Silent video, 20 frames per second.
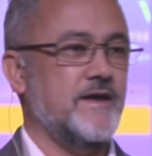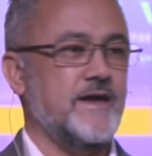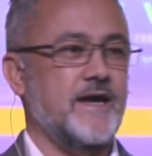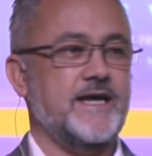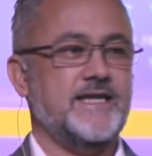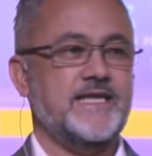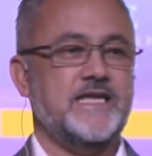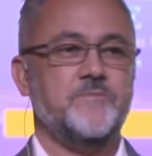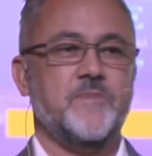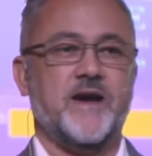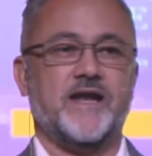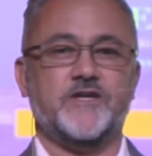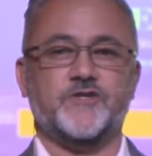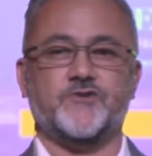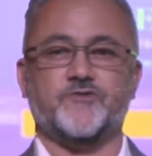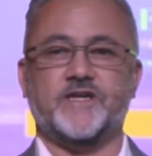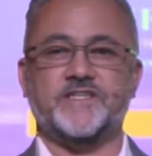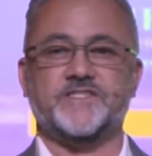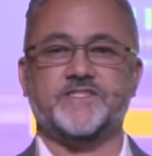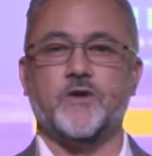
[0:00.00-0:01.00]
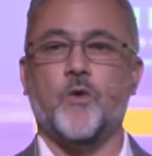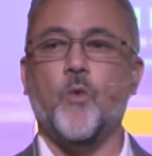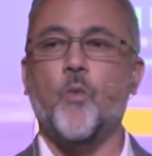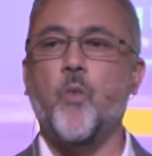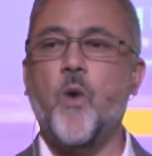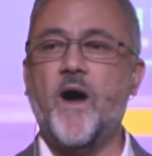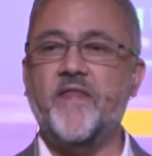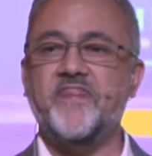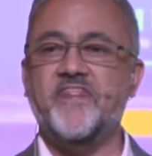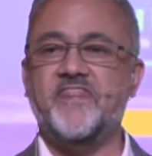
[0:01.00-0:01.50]
an email address,
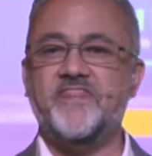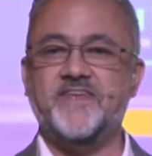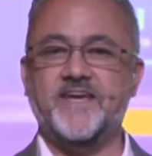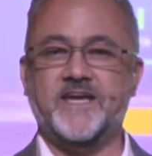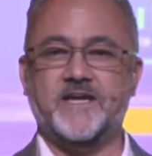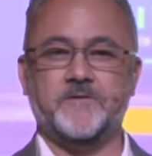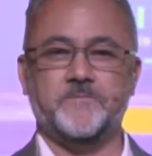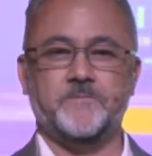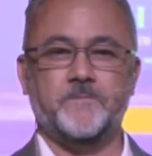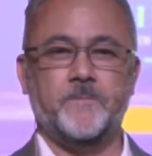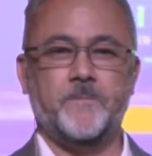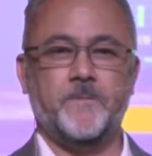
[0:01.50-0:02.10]
one thing.